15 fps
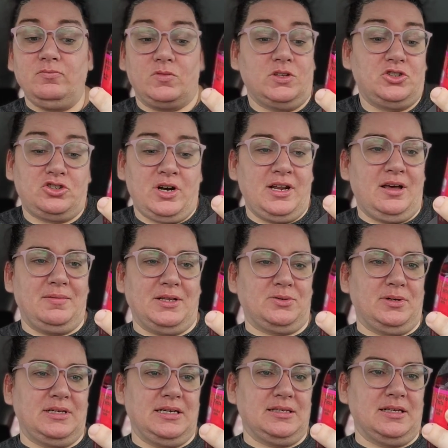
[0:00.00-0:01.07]
Straight out, that's
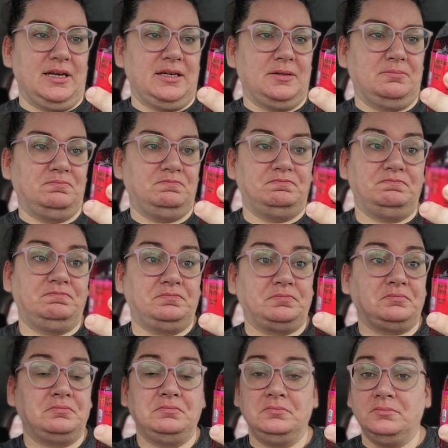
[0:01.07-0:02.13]
what it tastes like.
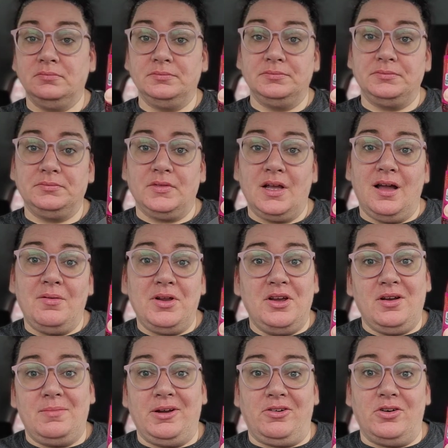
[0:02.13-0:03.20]
I'm gonna go
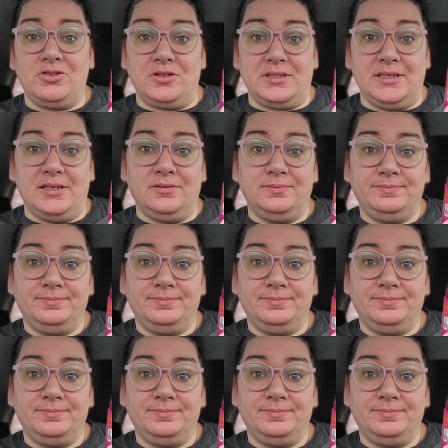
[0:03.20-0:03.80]
get my groceries now.